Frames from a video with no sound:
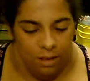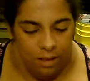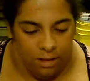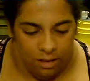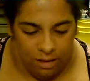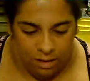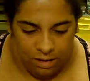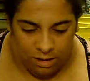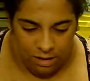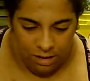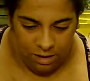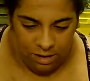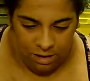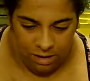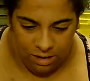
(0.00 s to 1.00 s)

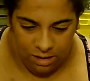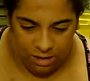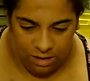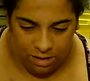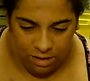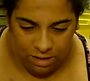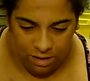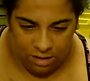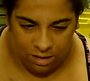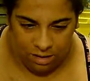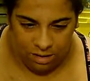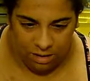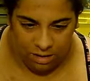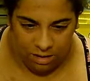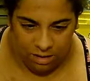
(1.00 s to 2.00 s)

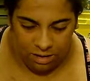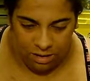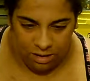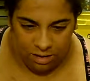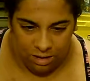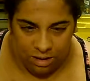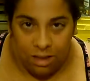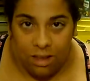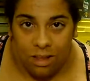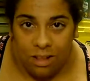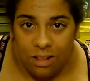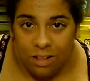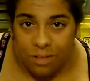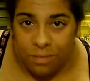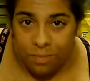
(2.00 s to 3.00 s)

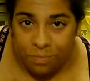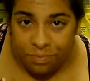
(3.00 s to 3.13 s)
(silence)